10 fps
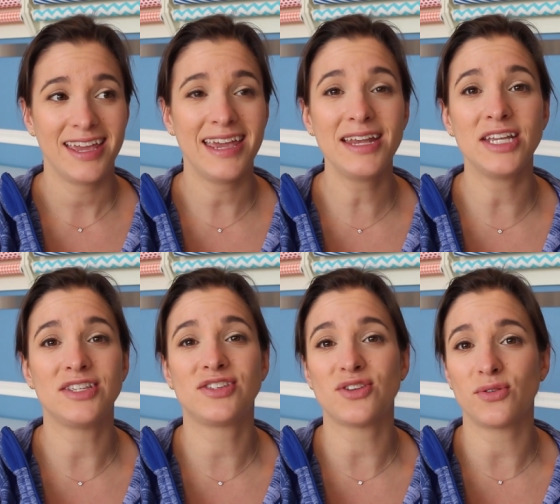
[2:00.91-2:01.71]
It
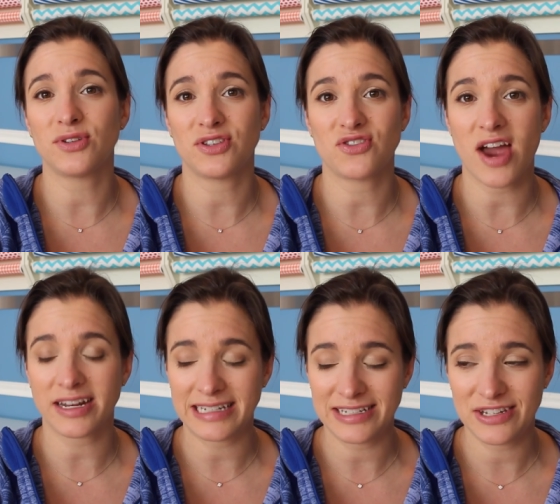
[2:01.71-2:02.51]
is so
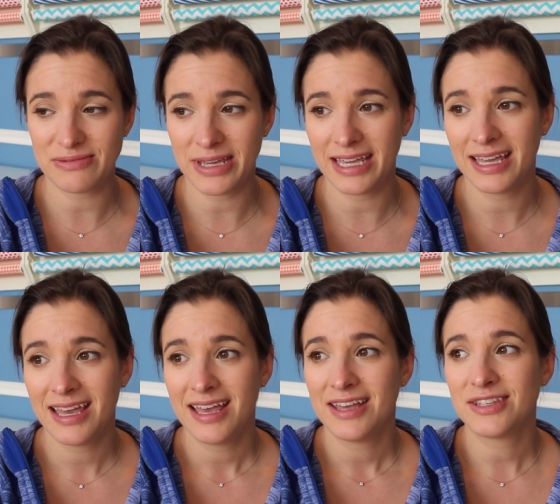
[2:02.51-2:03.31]
distracting to me.
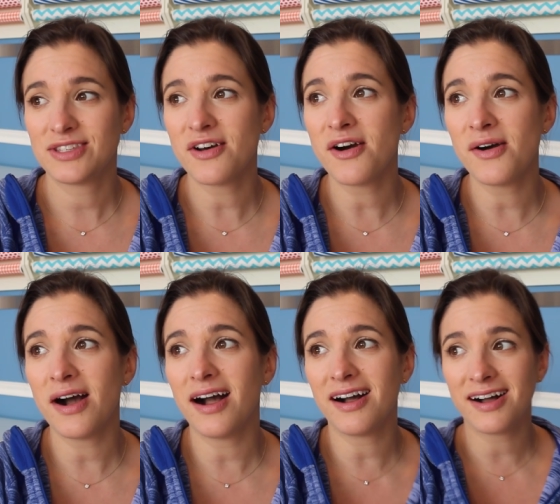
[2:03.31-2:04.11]
So
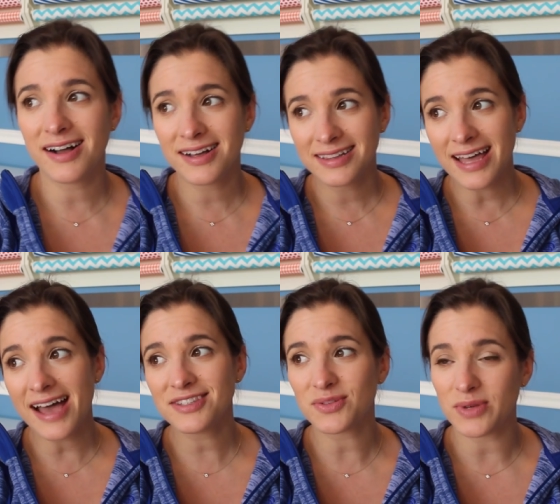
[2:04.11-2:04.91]
uh,
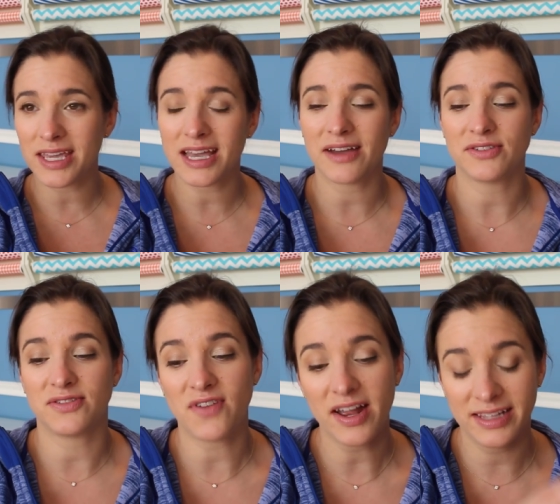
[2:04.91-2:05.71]
last week I
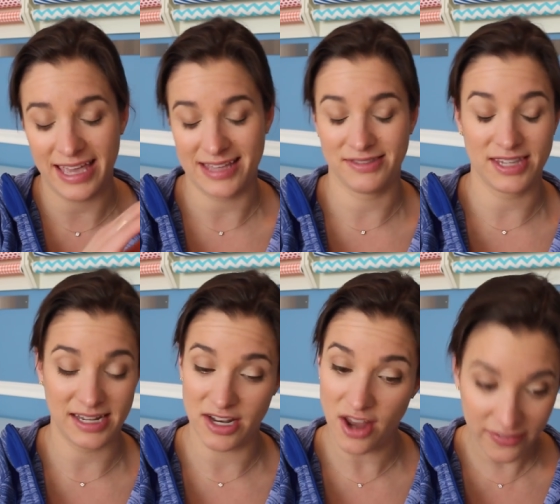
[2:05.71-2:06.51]
was finally
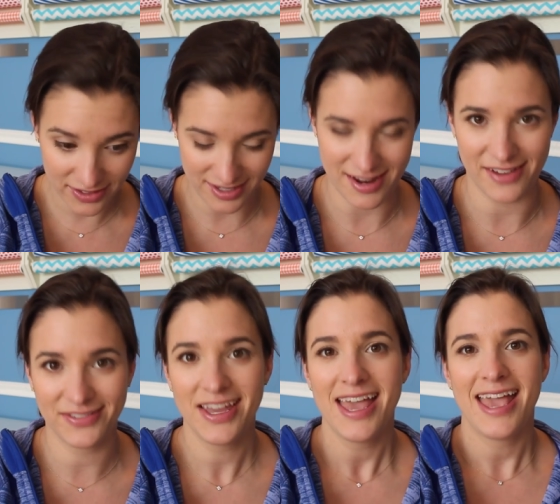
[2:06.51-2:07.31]
said enough is
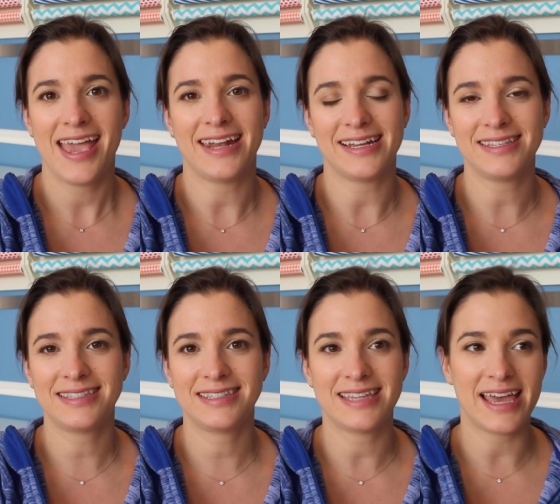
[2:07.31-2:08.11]
enough and I
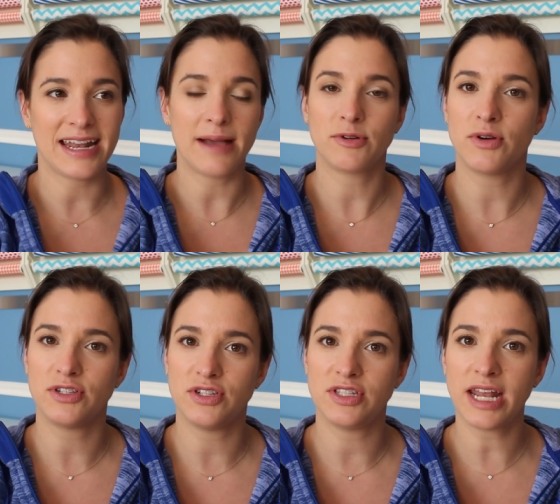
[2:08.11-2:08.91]
said I'm
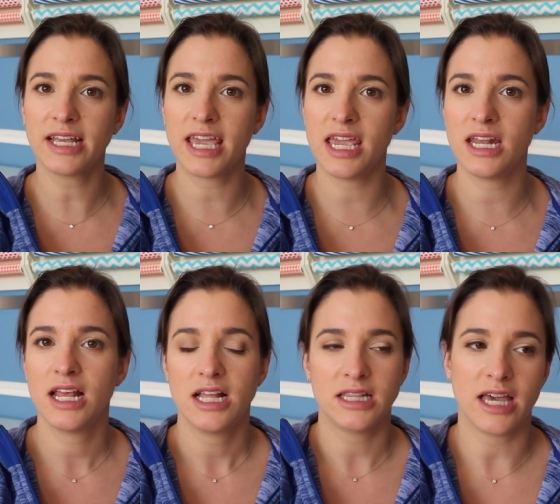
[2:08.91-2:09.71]
going to dedicate
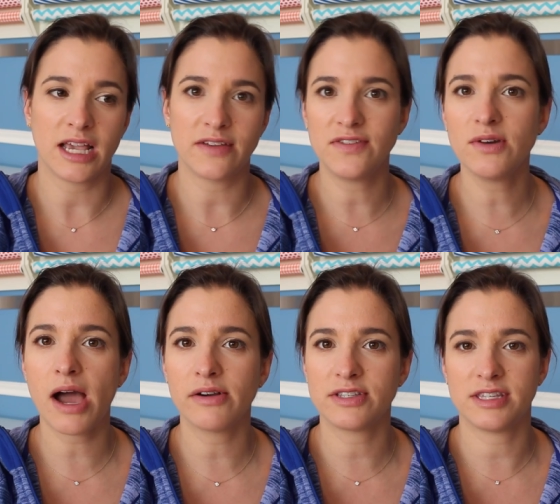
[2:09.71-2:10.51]
like a few
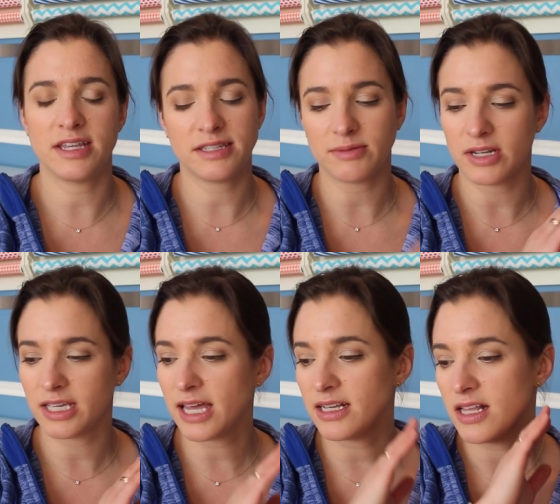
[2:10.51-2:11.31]
hours to this. I'm gonna
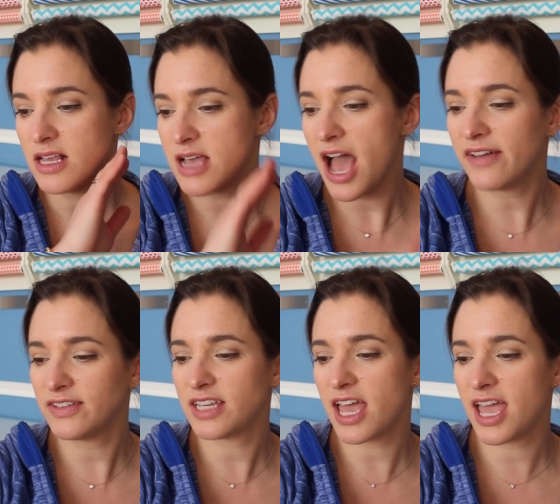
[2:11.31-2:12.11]
get half
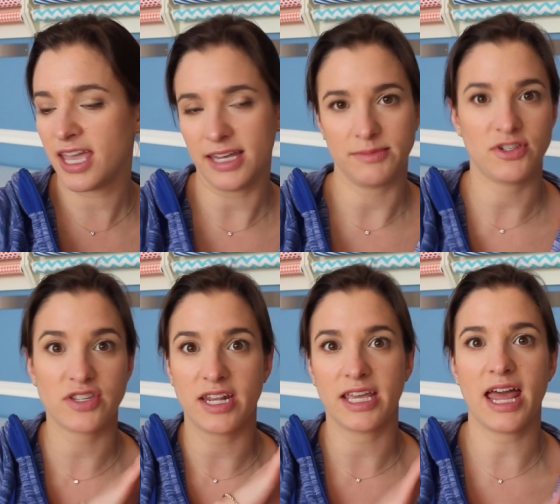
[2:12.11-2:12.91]
a day and I'm
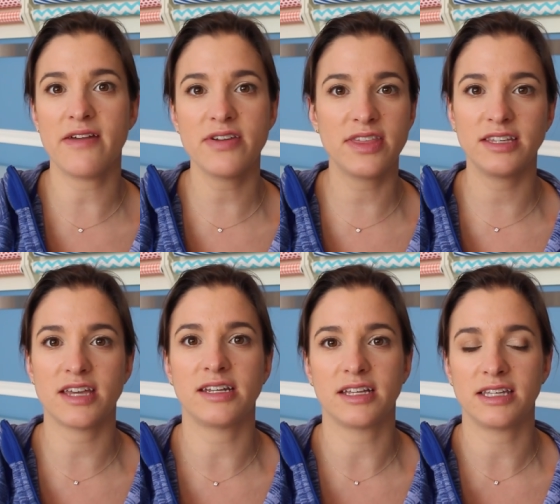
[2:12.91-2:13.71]
just gonna get everything
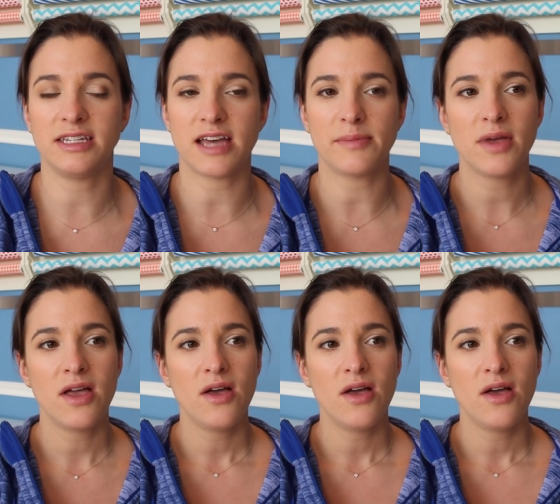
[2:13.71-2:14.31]
done and cleaned up.